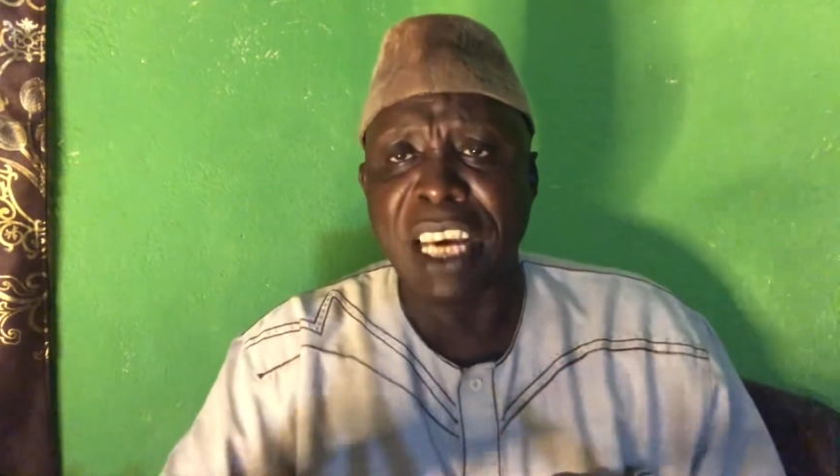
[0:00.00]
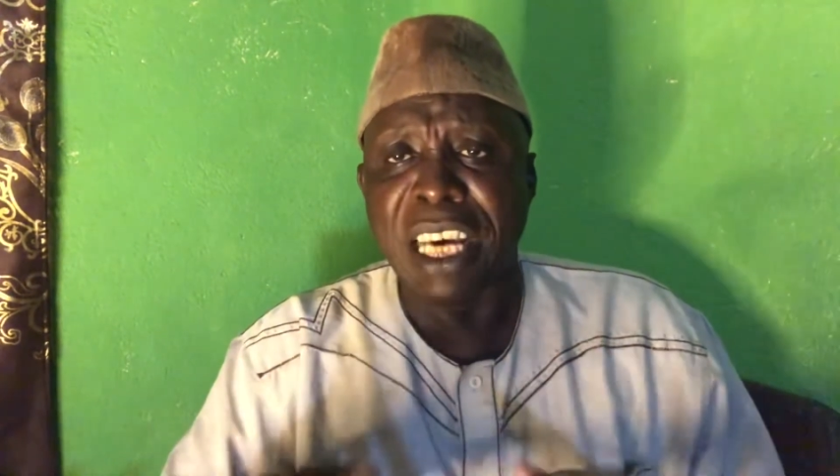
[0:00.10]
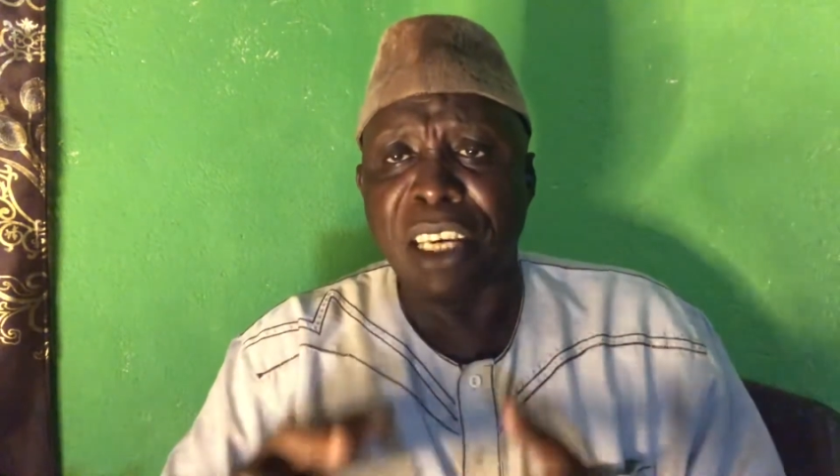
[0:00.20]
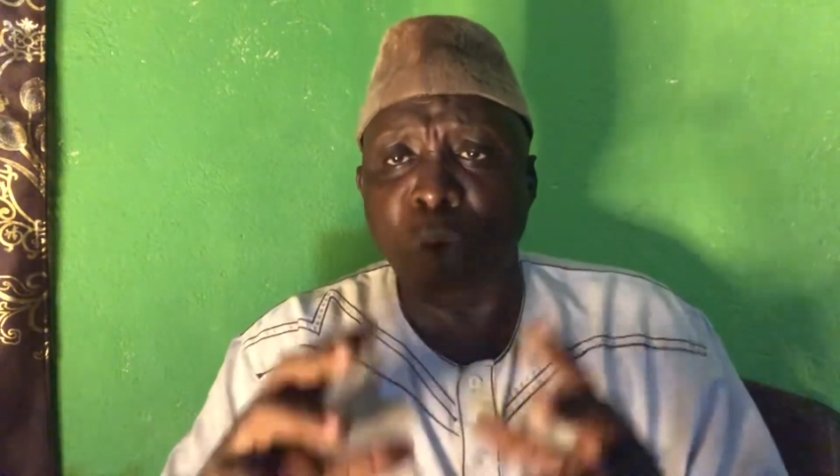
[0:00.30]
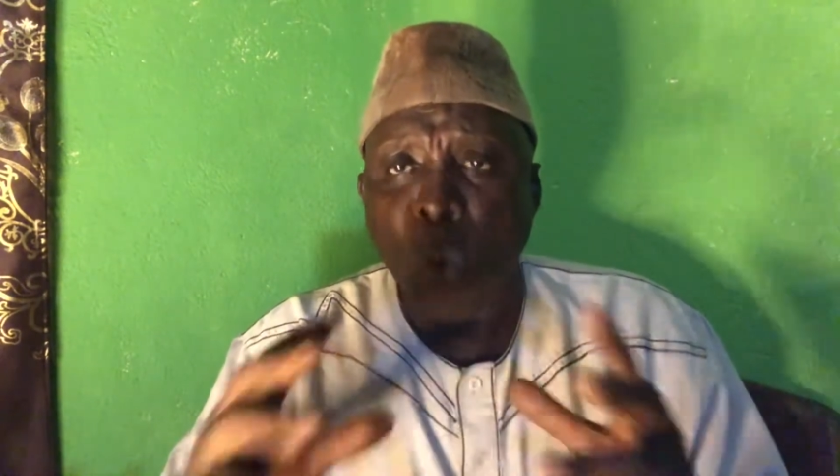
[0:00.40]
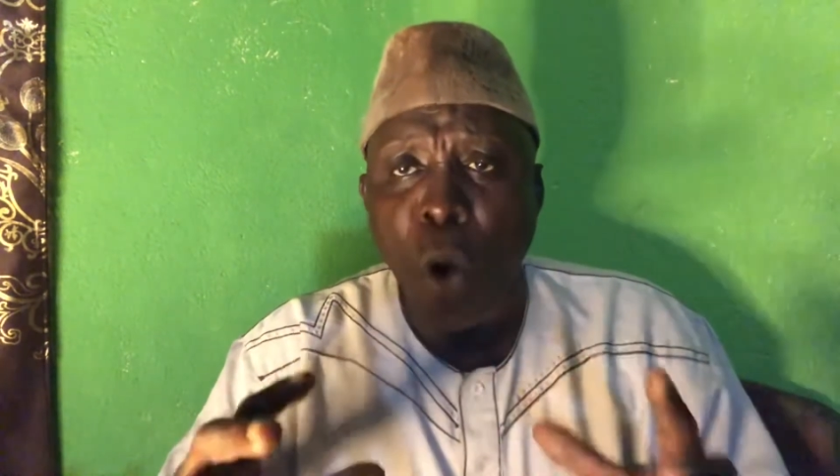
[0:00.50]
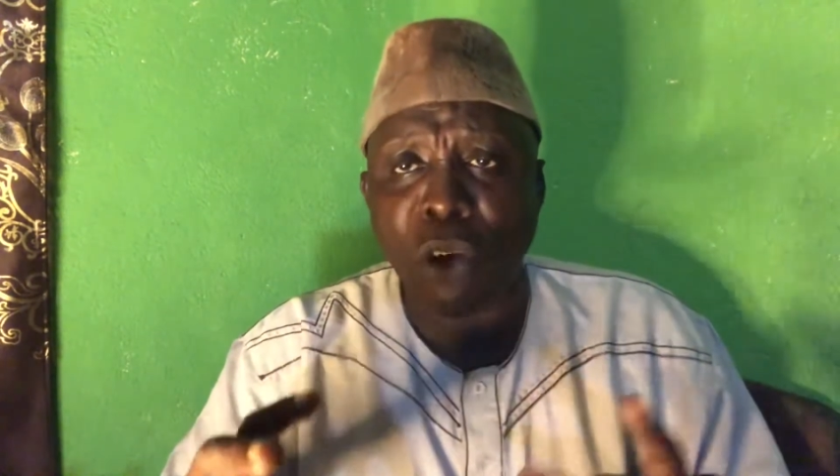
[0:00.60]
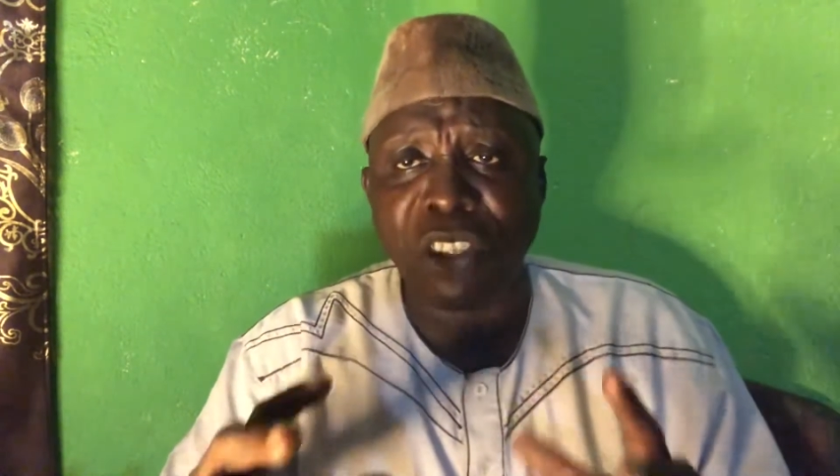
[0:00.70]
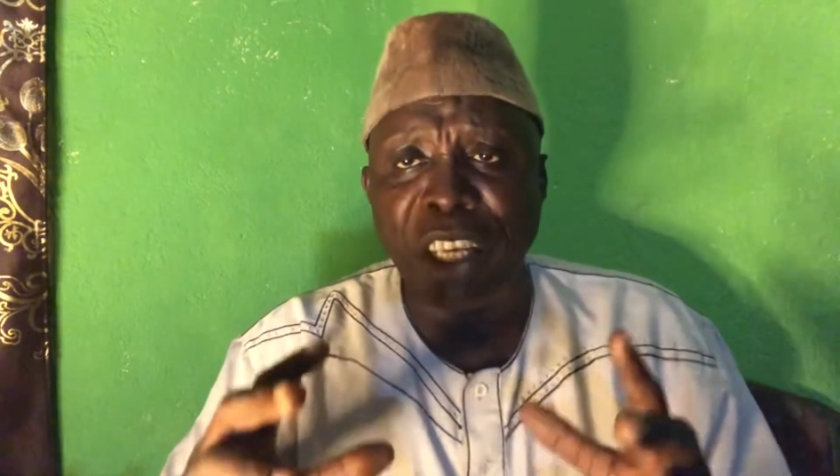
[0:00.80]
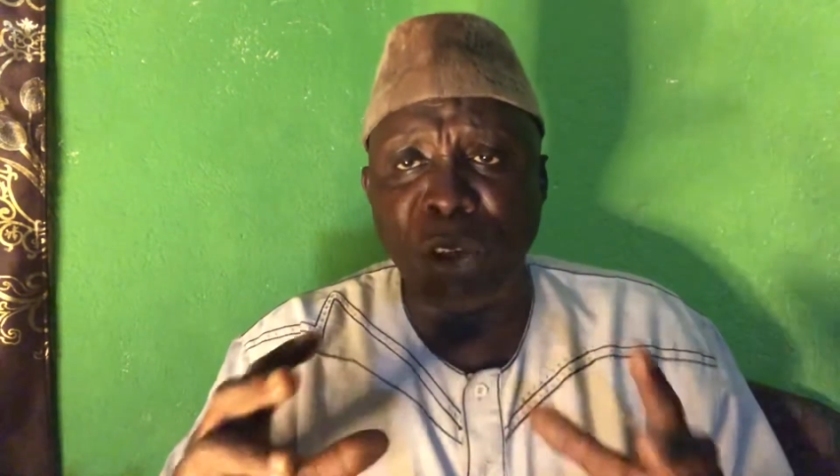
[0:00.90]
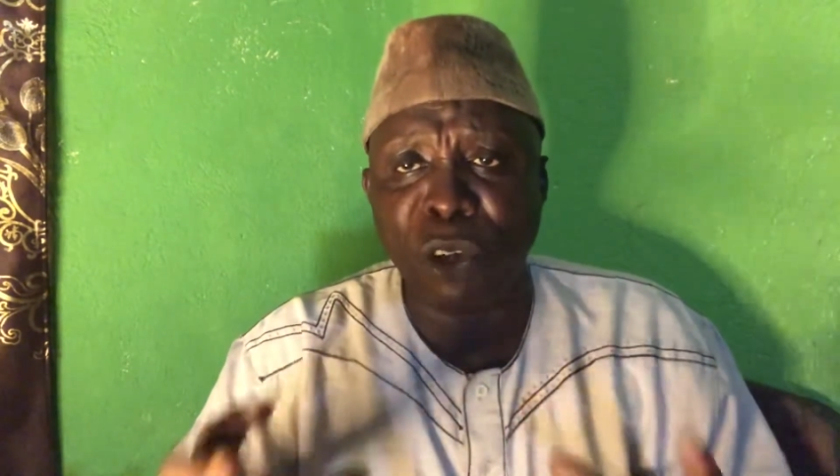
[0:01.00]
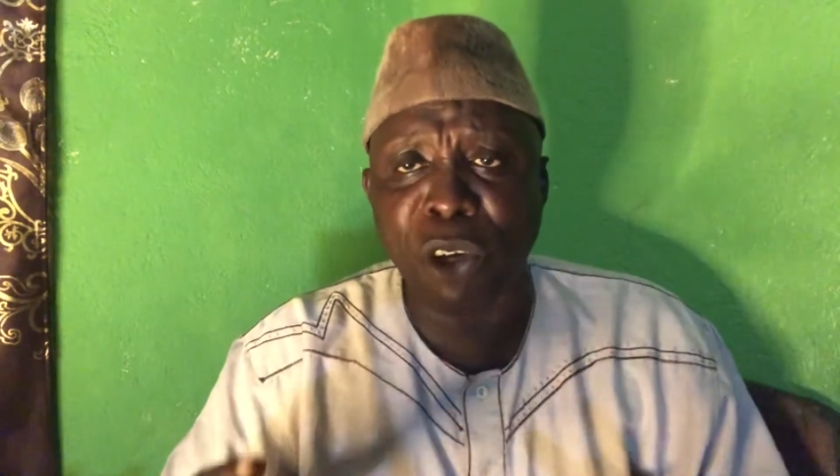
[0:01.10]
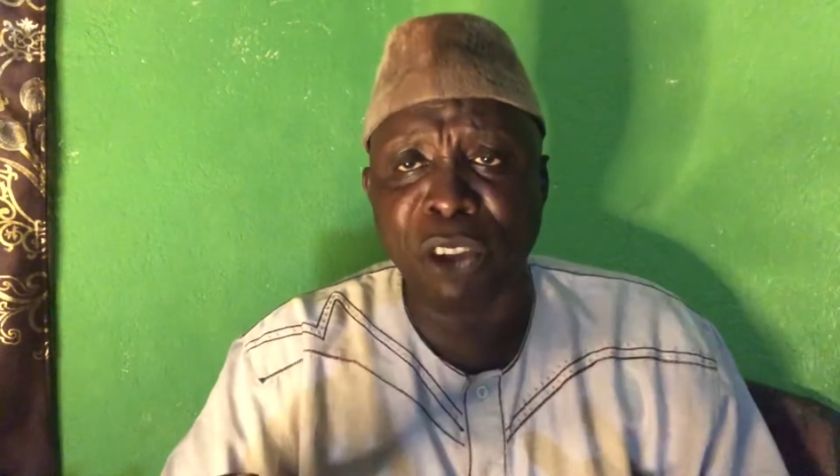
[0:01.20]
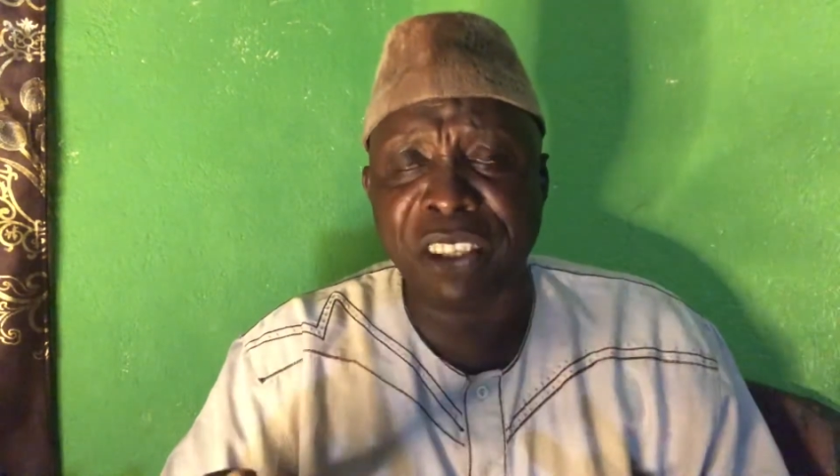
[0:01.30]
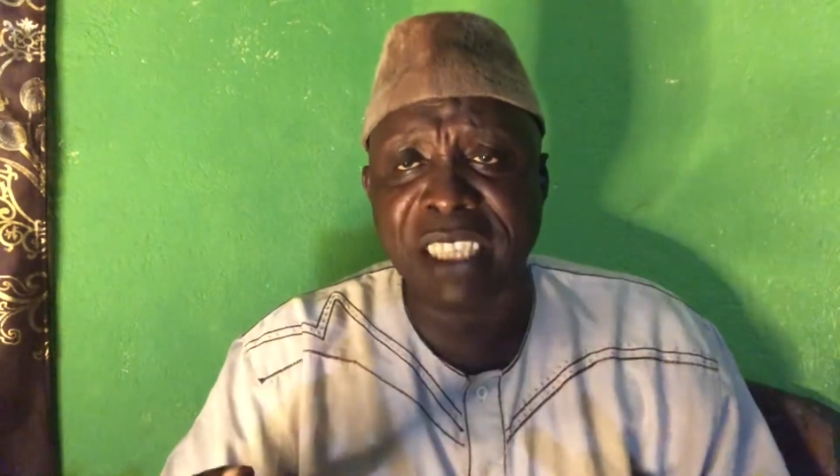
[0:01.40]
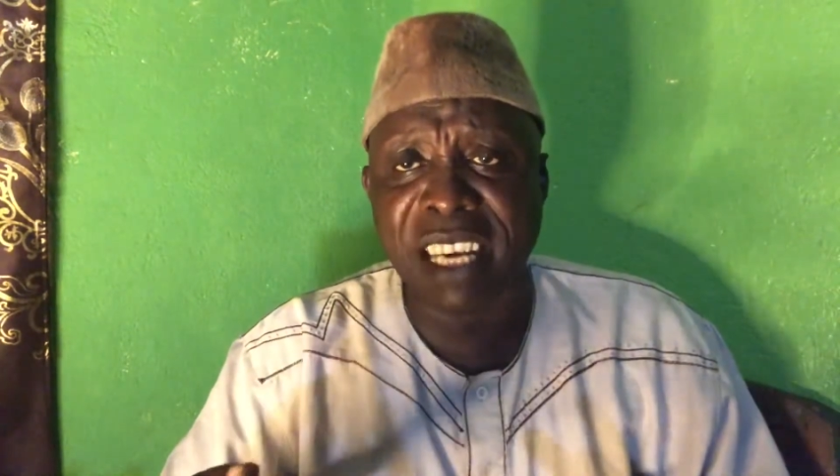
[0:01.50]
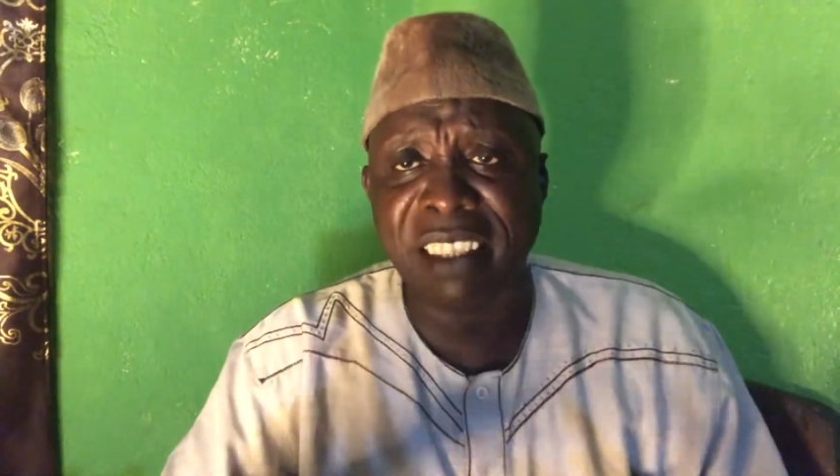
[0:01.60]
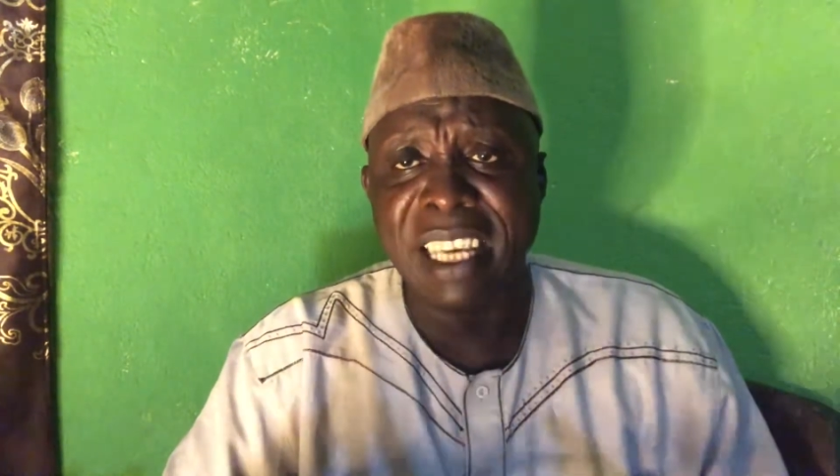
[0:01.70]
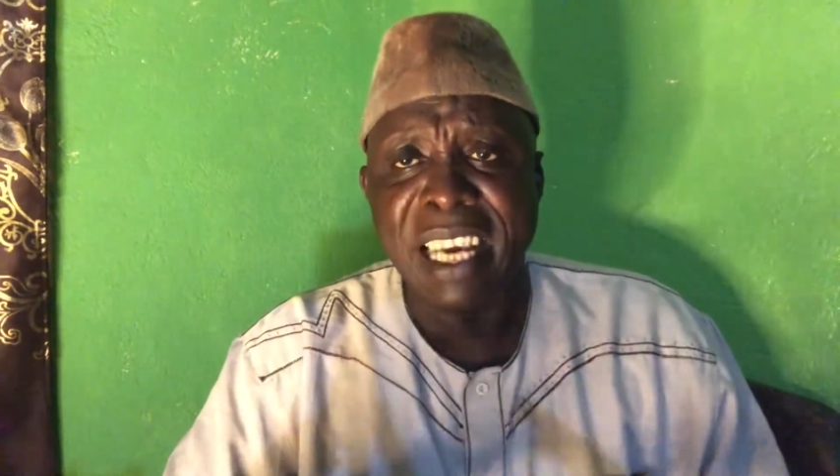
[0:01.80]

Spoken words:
the wars and all these things.